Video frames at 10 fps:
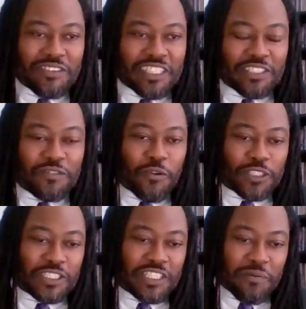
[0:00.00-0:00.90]
is that the
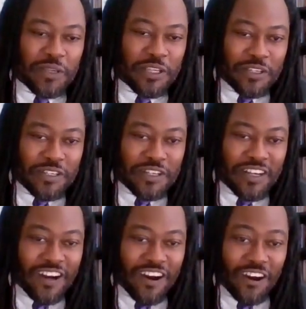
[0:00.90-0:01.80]
voices that we hear
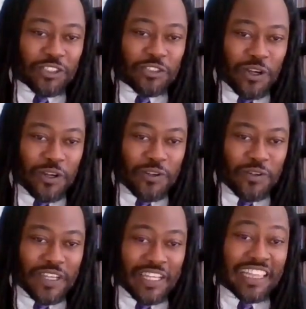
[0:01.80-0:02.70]
are
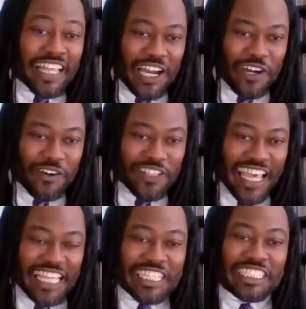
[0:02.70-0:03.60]
strong and loud
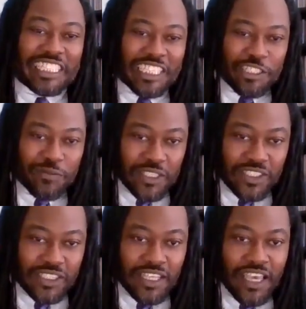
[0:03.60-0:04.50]
and
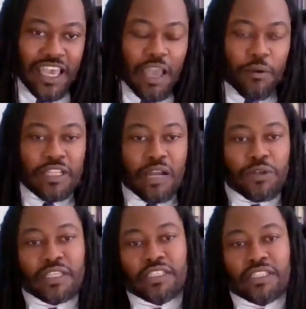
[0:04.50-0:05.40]
continuous, and we're not
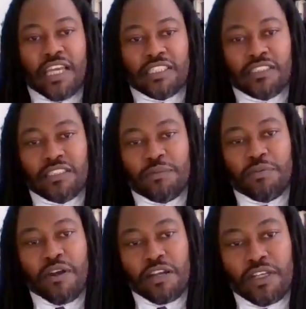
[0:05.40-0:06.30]
really getting a chance to see the
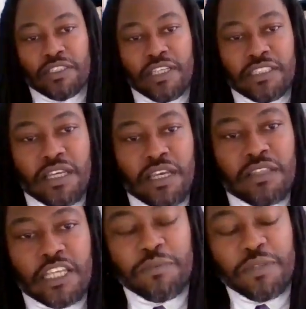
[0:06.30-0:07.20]
progress
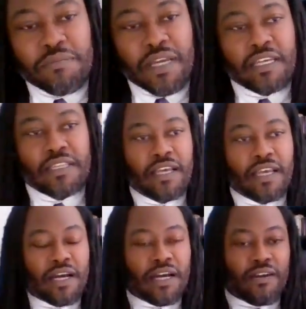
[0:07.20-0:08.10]
that's being made.
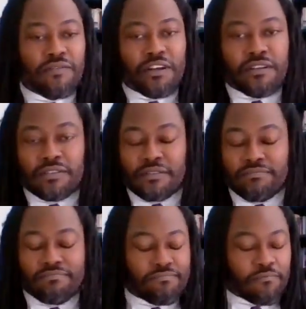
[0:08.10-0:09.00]
There's
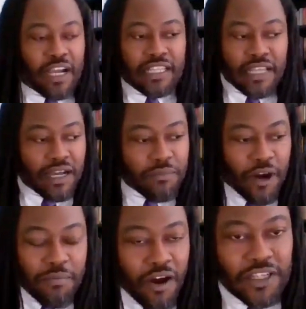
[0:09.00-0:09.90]
right now
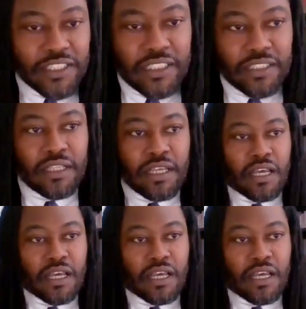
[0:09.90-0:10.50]
bipartisan